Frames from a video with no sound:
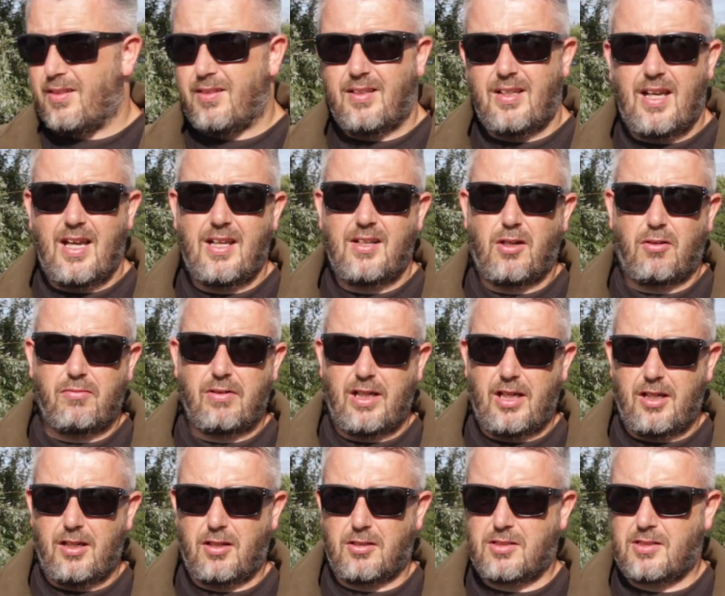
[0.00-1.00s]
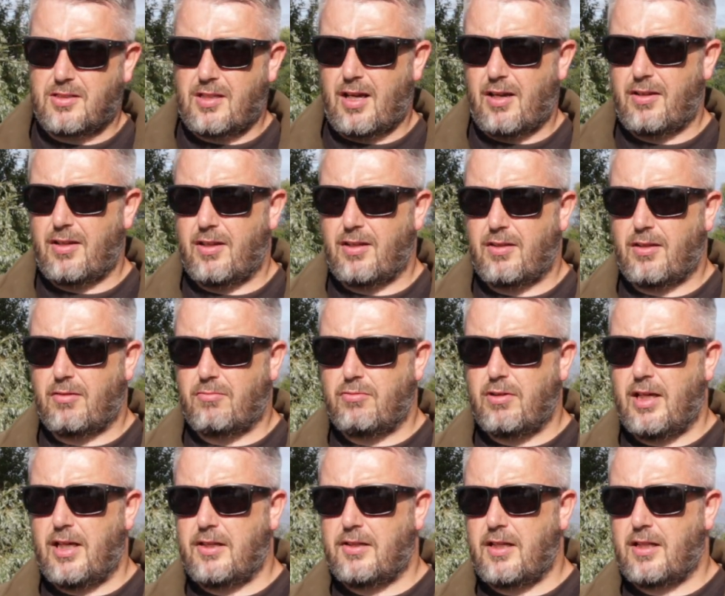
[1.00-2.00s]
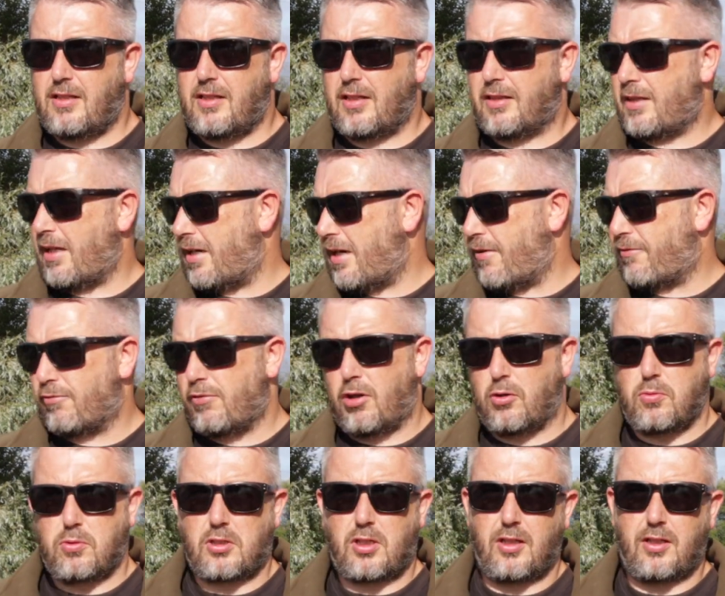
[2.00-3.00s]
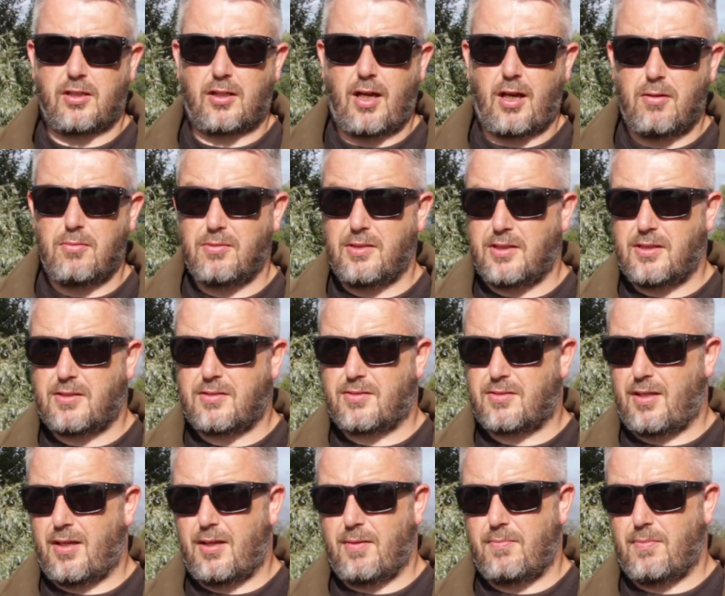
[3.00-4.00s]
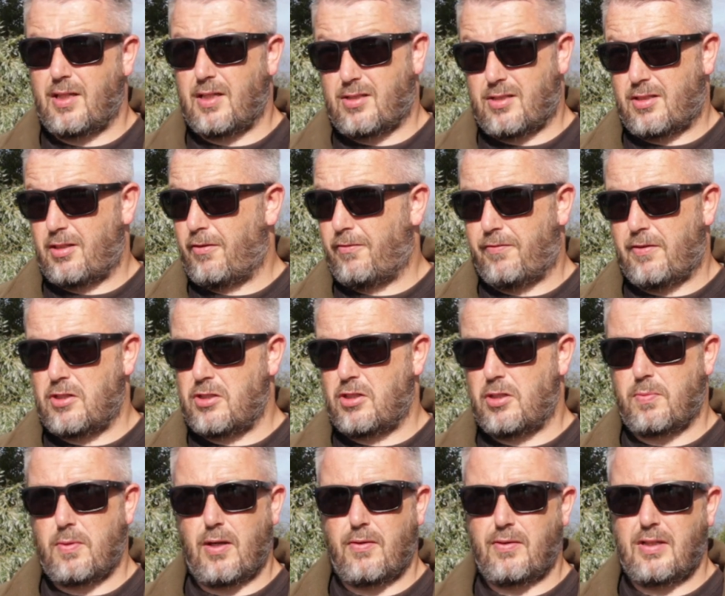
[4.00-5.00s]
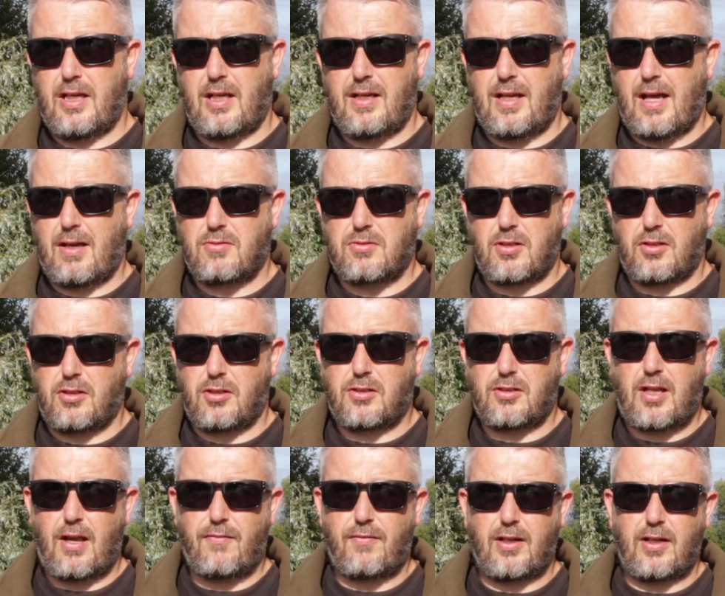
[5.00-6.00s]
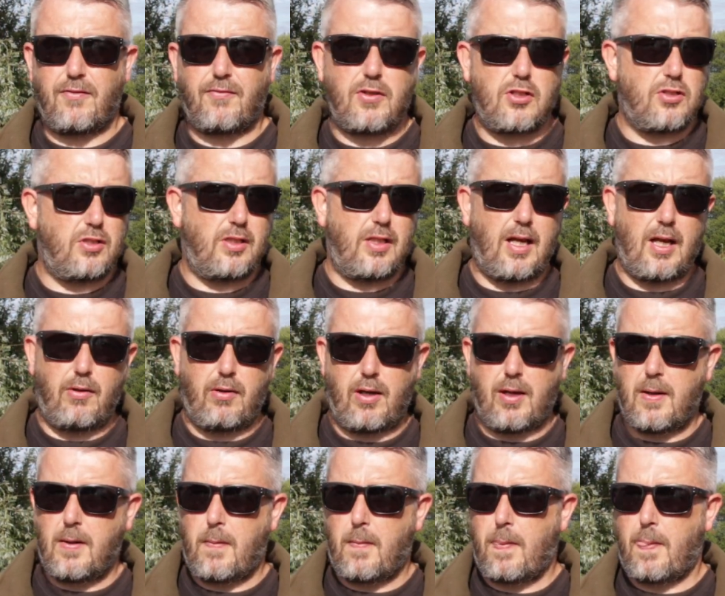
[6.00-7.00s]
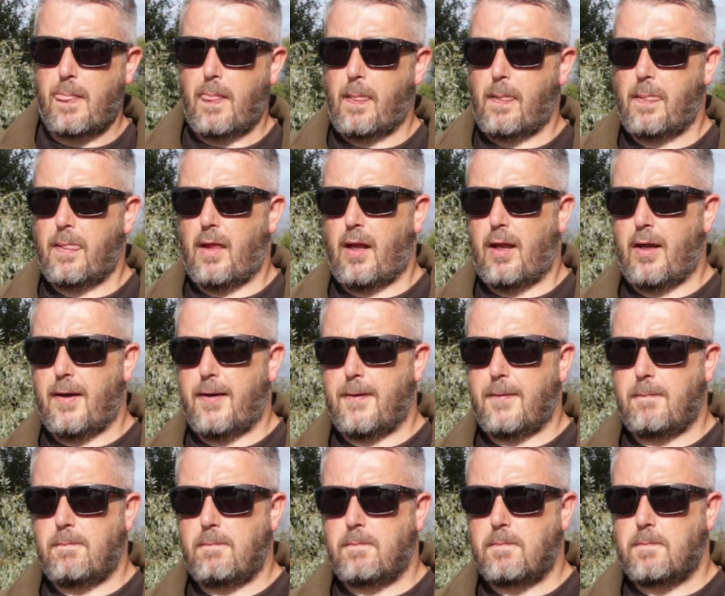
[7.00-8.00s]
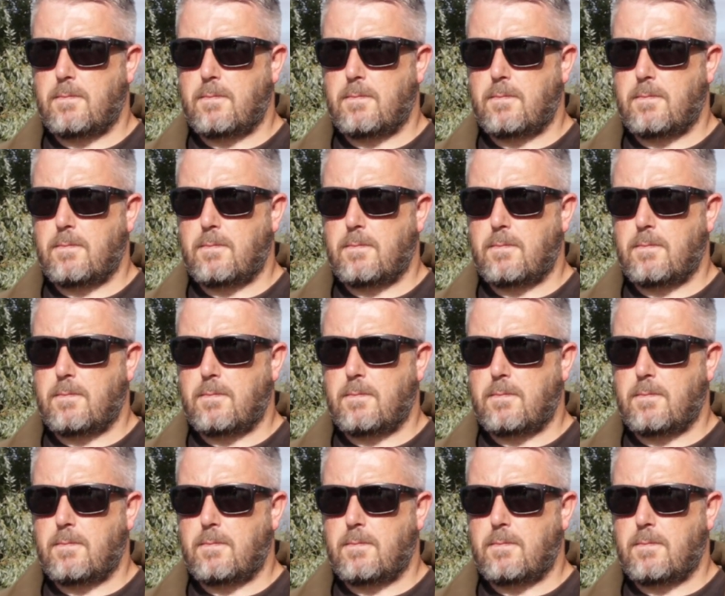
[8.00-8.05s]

yeah, not really a lot to tell you. I really did think that left rod was going to go. It's still fizzing up over there now, so there's definitely fish in the area. And